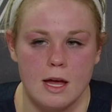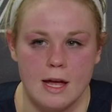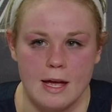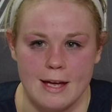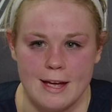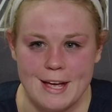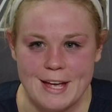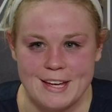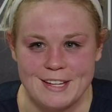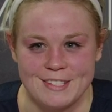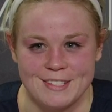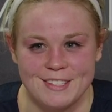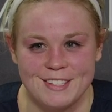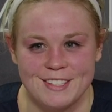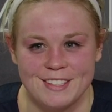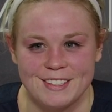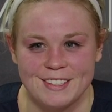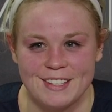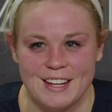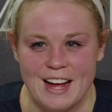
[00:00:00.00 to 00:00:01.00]

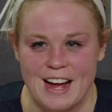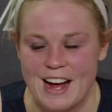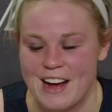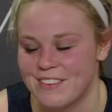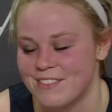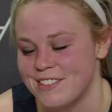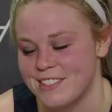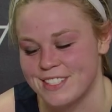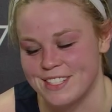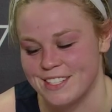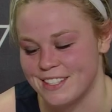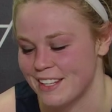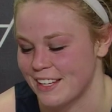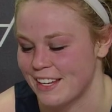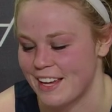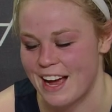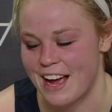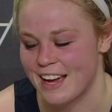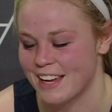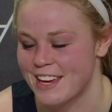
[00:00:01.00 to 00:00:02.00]
And obviously,
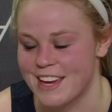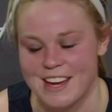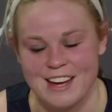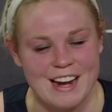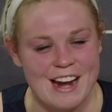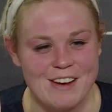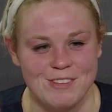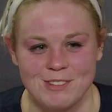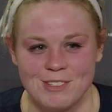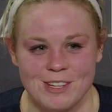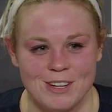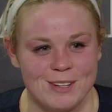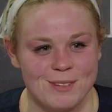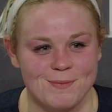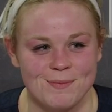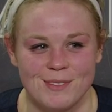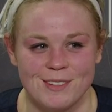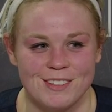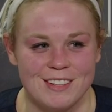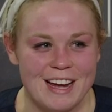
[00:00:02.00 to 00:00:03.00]
like, I can't
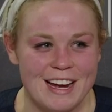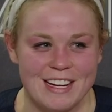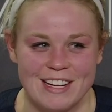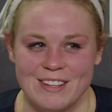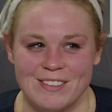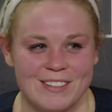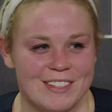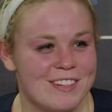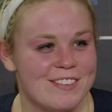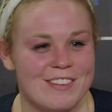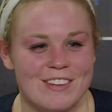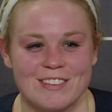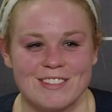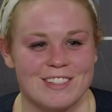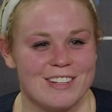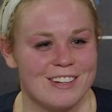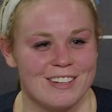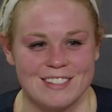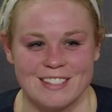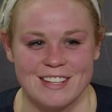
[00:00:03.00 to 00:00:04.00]
out-jump any one of those
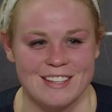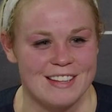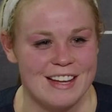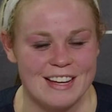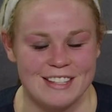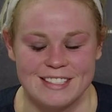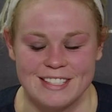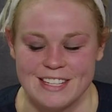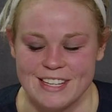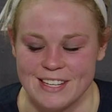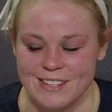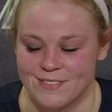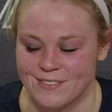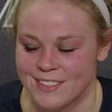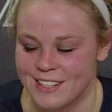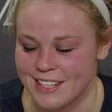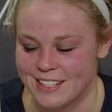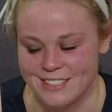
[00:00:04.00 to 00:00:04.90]
girls on that team.